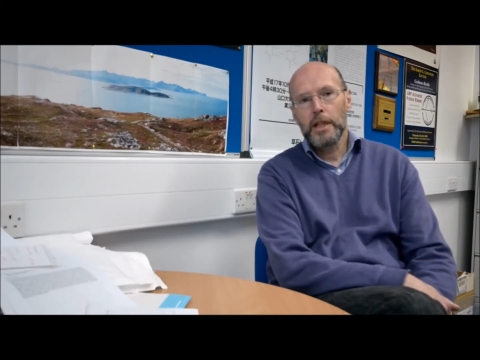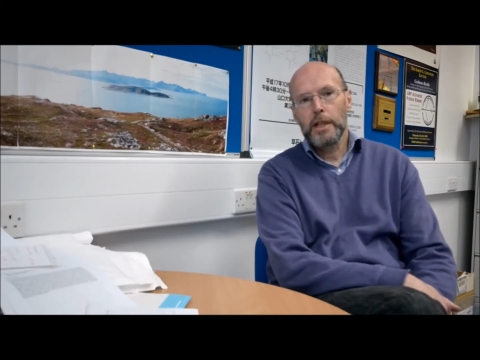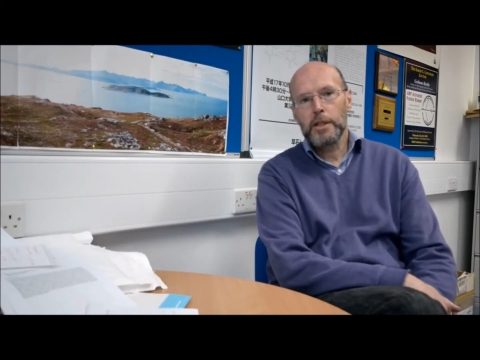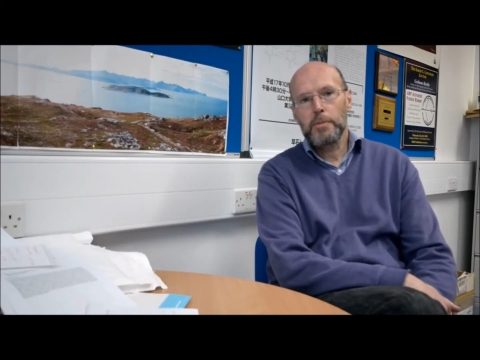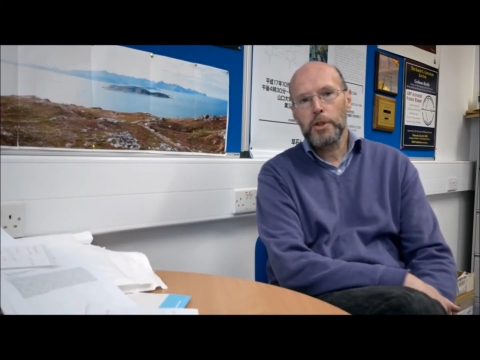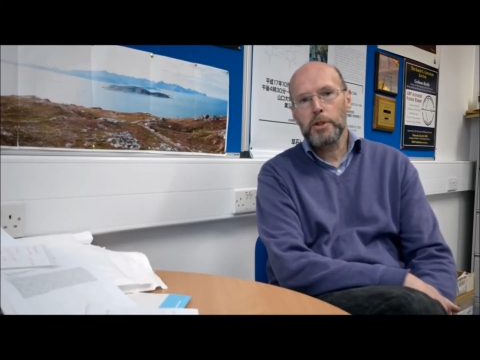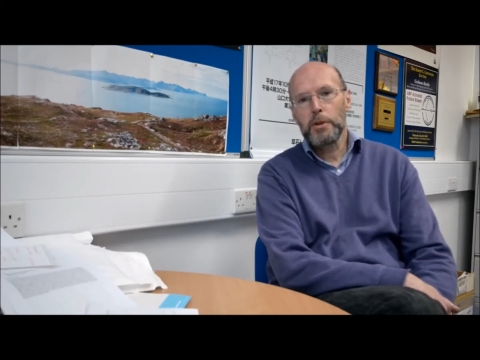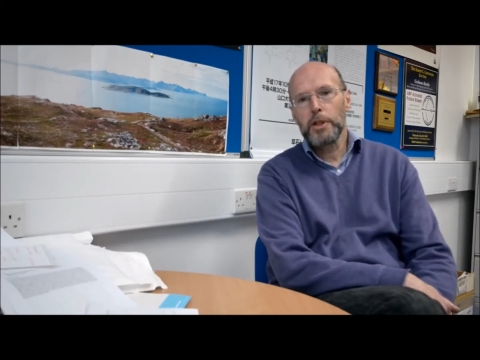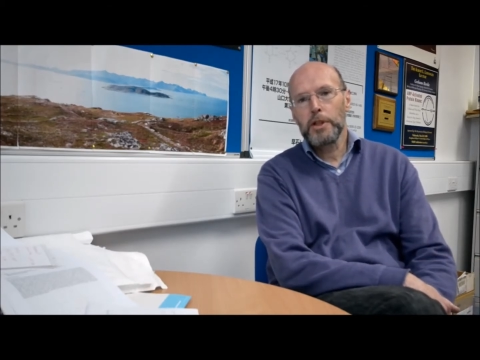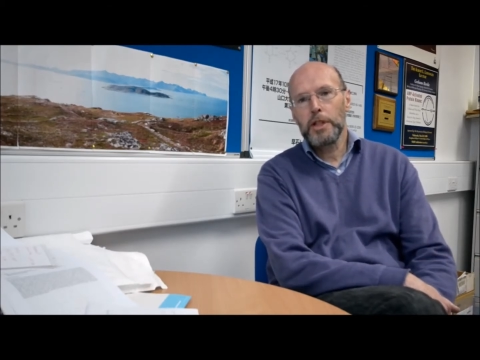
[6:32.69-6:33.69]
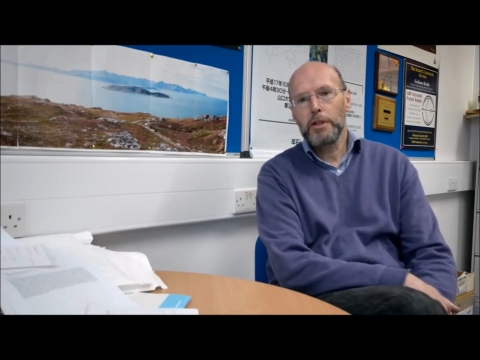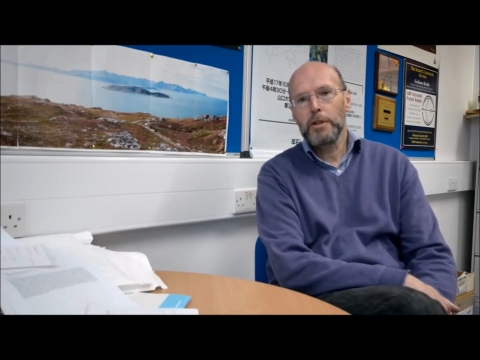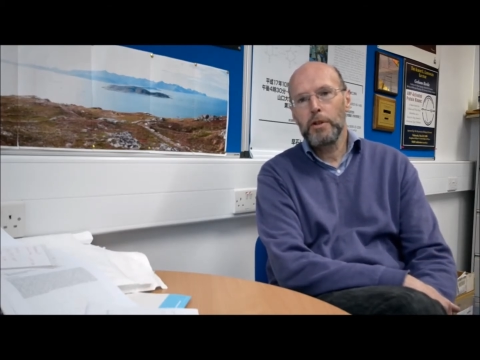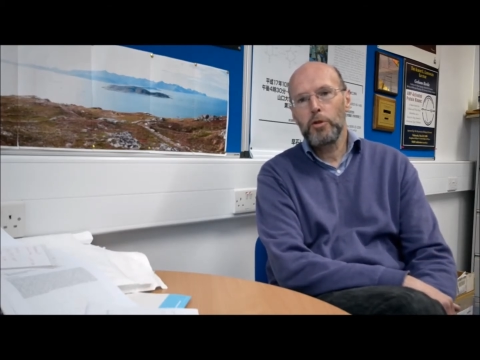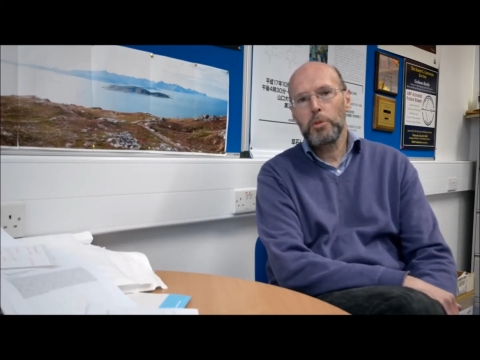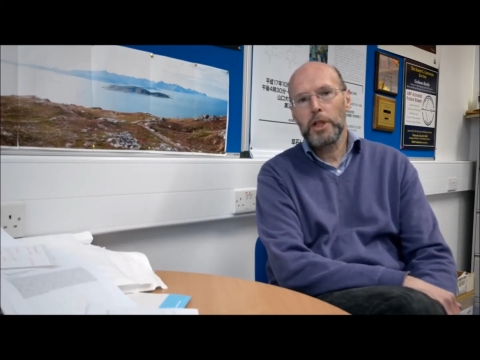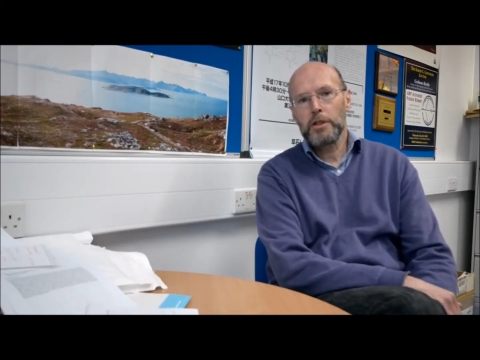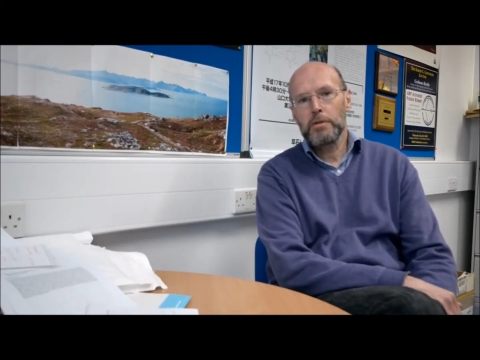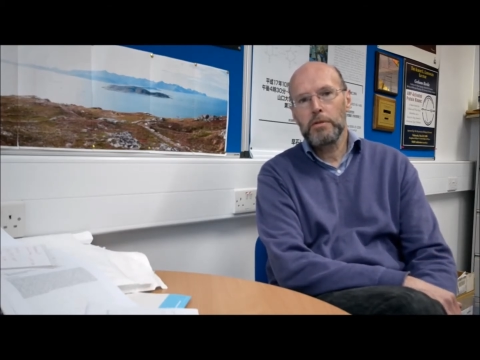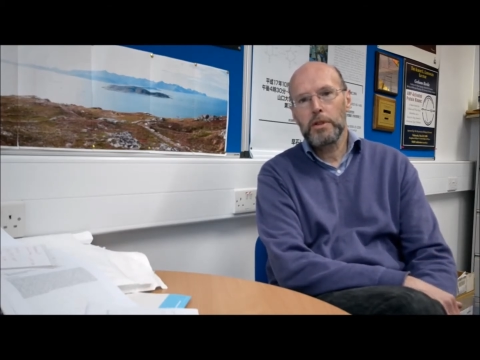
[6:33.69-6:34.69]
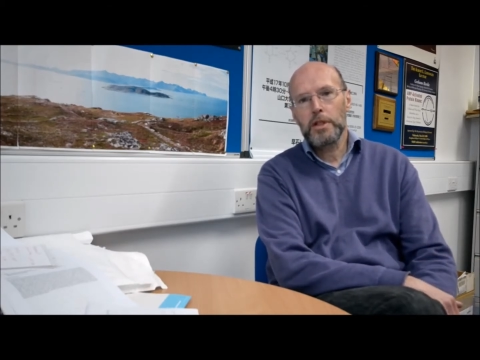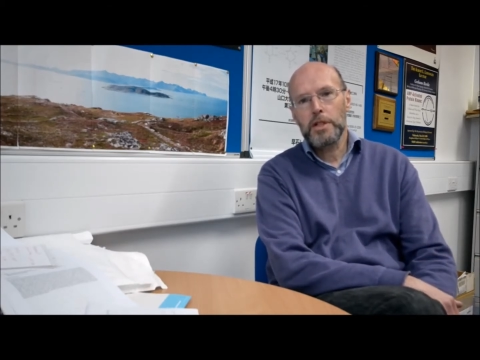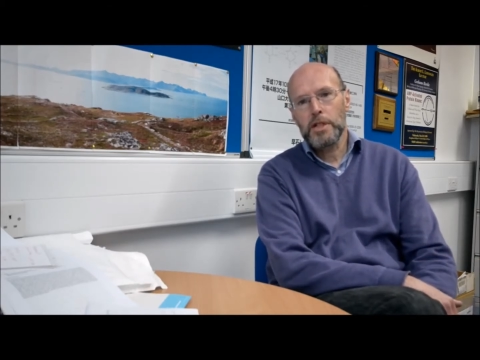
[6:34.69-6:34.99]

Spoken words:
it's possible that it would be just